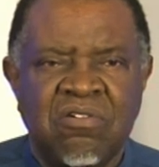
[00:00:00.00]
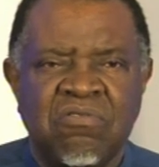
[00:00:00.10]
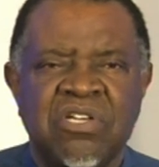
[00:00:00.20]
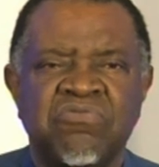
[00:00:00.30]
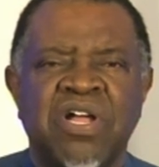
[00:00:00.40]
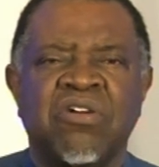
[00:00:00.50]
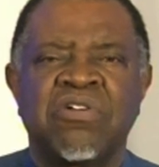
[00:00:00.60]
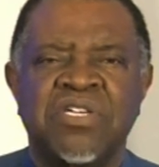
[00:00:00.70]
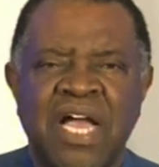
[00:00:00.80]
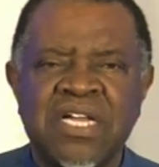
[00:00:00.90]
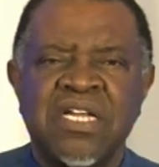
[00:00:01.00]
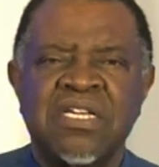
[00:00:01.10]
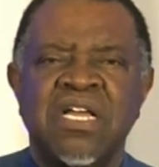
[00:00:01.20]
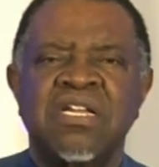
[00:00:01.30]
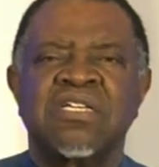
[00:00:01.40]
which were
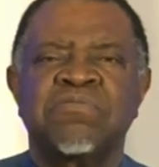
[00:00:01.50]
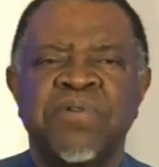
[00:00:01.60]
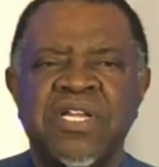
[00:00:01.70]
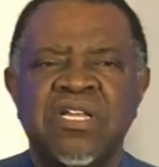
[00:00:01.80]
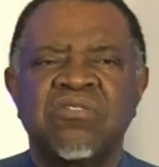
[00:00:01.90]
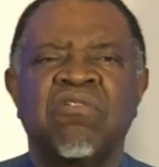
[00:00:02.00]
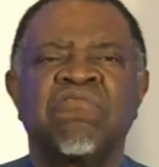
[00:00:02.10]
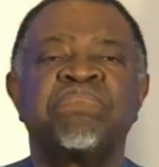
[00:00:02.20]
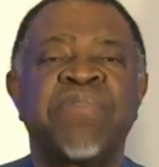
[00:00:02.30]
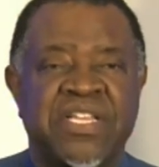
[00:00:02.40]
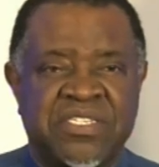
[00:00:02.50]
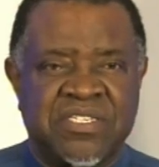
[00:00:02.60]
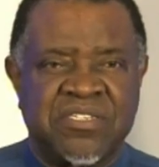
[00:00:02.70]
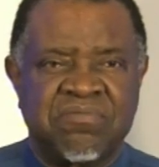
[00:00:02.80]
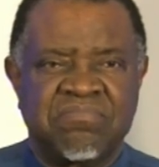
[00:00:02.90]
conducted in a spirit of
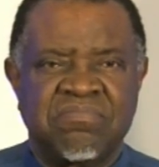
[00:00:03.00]
peace.